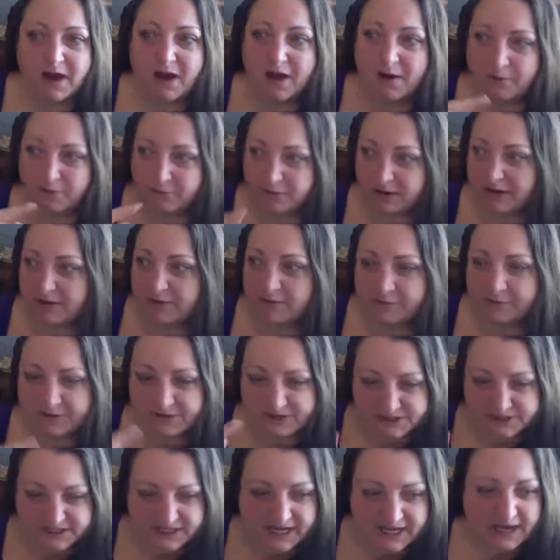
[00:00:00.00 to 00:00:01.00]
we, we
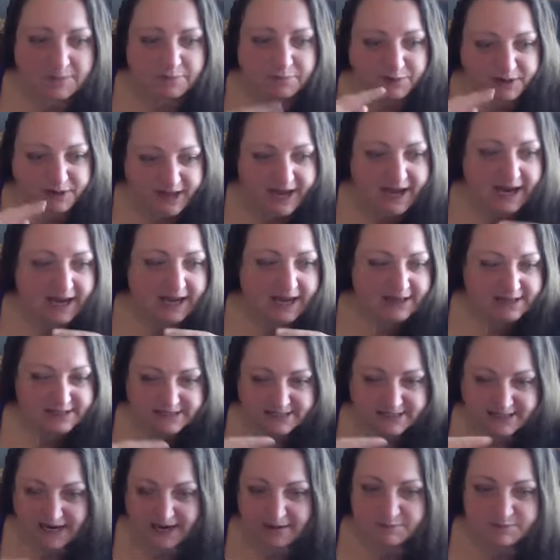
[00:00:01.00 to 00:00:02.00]
just keep playing the
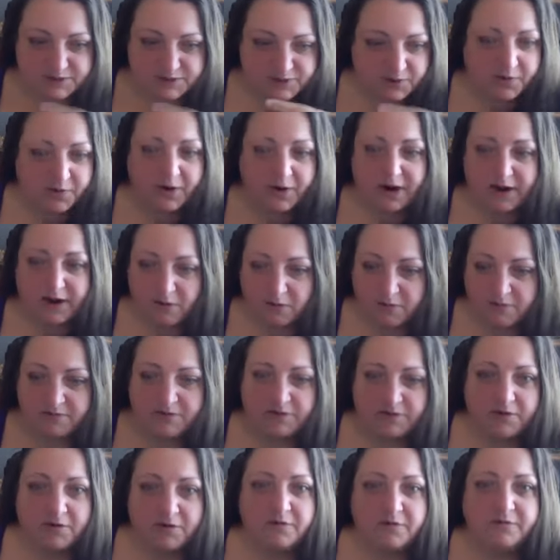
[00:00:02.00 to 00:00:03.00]
same story over
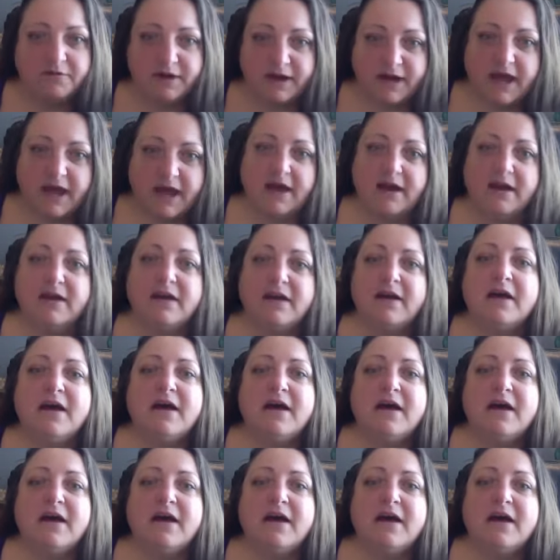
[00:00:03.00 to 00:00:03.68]
and over again.